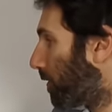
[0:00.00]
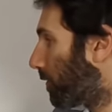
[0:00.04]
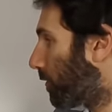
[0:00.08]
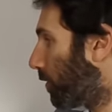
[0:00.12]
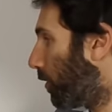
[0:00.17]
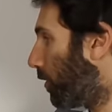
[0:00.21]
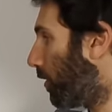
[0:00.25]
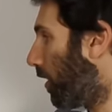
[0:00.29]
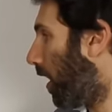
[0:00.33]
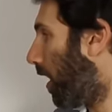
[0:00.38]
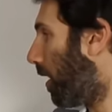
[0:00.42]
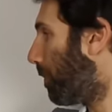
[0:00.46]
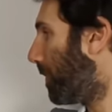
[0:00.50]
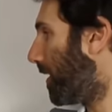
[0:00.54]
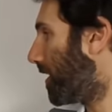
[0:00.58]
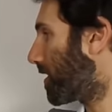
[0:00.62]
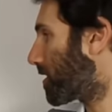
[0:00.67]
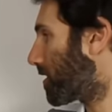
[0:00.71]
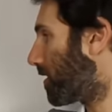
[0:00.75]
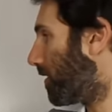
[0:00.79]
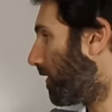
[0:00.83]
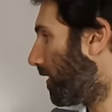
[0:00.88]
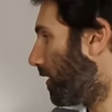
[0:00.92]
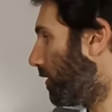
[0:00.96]
So I
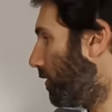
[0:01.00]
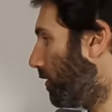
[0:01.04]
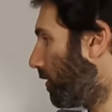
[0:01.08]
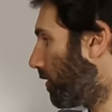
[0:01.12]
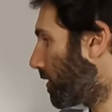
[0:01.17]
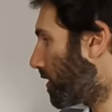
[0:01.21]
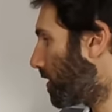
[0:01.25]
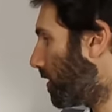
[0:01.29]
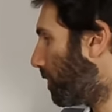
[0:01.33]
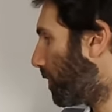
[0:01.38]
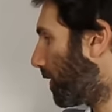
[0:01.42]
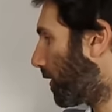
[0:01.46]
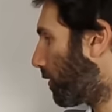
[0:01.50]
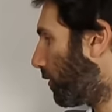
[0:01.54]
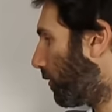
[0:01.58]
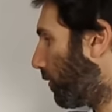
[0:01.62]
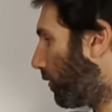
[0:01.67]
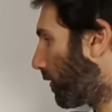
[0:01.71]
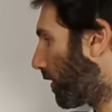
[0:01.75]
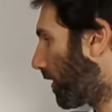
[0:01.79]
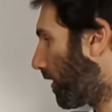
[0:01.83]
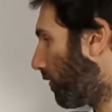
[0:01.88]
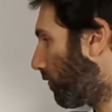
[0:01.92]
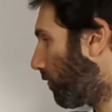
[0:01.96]
mentioned that
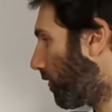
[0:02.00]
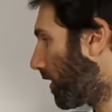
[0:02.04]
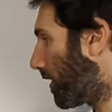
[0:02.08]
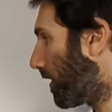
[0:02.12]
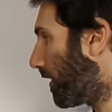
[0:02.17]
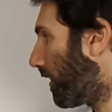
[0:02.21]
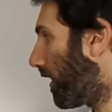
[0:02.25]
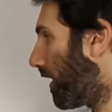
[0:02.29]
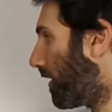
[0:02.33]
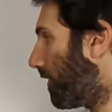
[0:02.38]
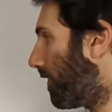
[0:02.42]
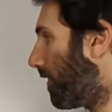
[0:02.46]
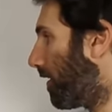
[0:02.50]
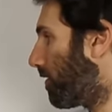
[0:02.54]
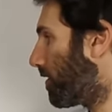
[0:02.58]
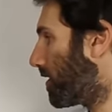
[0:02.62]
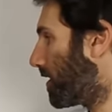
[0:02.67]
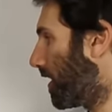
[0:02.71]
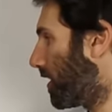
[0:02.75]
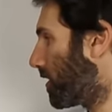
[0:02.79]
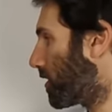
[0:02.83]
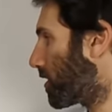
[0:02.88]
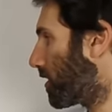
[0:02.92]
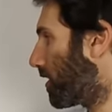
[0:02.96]
neurotypical can regulate their
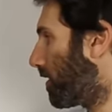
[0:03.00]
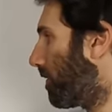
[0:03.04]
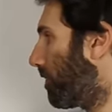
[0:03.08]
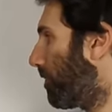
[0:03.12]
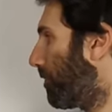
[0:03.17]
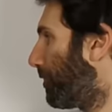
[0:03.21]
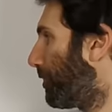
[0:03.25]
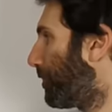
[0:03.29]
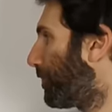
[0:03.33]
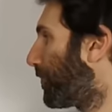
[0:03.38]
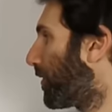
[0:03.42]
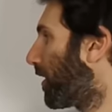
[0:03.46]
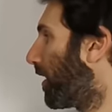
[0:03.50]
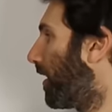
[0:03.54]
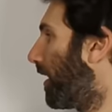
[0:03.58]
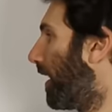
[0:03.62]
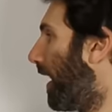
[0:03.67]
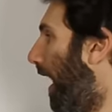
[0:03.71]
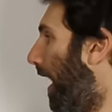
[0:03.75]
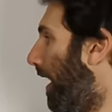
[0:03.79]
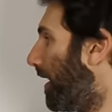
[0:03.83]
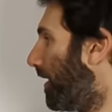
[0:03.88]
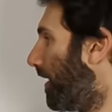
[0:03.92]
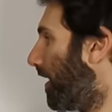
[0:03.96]
attention.
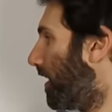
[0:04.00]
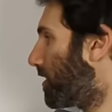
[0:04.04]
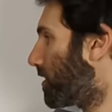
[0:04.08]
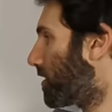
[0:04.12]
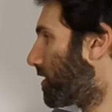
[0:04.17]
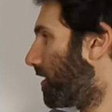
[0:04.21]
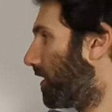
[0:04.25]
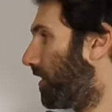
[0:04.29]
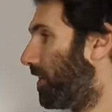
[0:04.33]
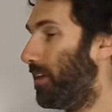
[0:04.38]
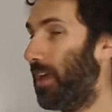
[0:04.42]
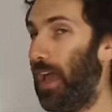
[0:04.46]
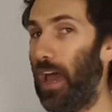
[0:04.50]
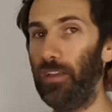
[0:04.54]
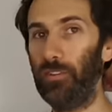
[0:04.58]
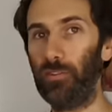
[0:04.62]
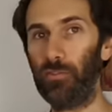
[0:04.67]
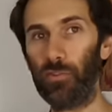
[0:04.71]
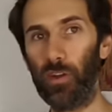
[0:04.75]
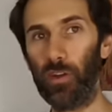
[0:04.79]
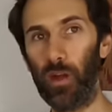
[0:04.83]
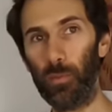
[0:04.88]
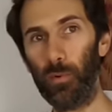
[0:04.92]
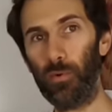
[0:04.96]
ADHD has
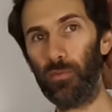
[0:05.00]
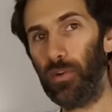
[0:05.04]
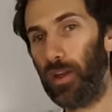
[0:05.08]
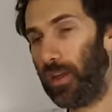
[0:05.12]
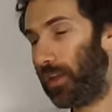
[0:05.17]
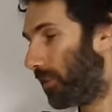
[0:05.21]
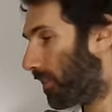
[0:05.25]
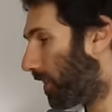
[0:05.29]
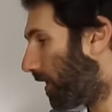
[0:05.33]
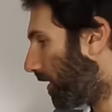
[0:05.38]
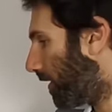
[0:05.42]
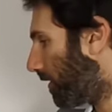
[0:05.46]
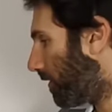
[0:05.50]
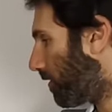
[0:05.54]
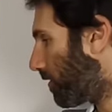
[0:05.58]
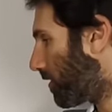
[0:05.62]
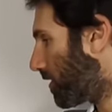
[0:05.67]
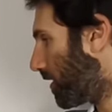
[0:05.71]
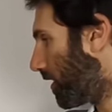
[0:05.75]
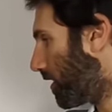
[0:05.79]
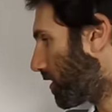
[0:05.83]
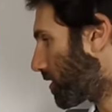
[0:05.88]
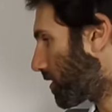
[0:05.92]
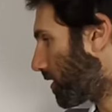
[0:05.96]
trouble regulating their
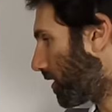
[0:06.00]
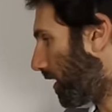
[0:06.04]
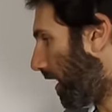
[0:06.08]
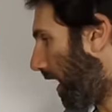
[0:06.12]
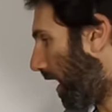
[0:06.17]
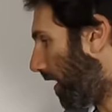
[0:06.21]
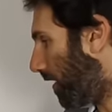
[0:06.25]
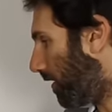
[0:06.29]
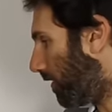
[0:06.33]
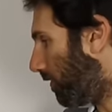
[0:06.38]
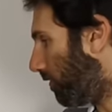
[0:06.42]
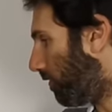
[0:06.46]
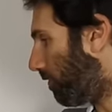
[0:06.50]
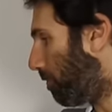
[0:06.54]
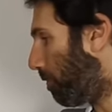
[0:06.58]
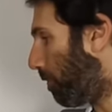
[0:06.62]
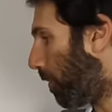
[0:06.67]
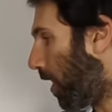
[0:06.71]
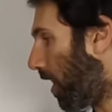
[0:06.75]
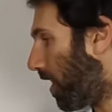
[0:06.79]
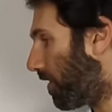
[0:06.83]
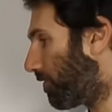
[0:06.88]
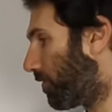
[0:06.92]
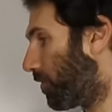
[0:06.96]
attention, and
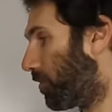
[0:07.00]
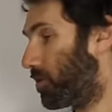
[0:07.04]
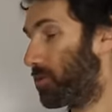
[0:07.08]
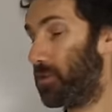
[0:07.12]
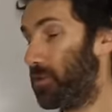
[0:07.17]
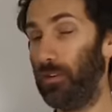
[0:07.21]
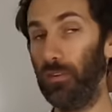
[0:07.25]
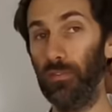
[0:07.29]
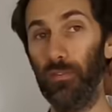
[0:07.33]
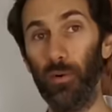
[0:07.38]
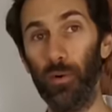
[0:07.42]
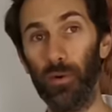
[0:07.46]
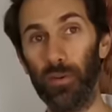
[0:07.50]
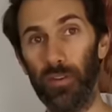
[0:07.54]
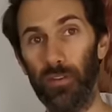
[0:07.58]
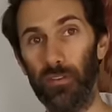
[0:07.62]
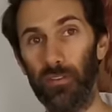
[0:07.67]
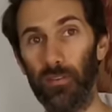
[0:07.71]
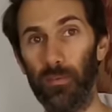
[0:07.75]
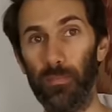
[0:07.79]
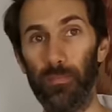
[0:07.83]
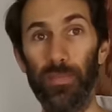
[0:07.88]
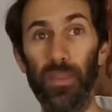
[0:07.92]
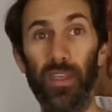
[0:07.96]
my version of
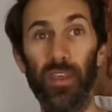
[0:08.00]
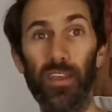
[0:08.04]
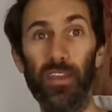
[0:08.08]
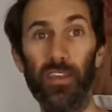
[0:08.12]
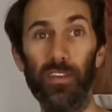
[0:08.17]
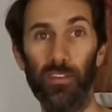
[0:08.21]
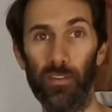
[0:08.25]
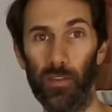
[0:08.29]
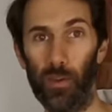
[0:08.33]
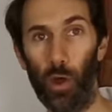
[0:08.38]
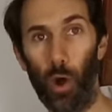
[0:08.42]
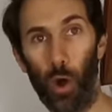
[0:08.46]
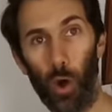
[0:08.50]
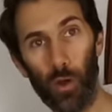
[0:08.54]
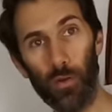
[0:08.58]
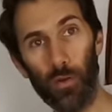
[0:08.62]
autism is an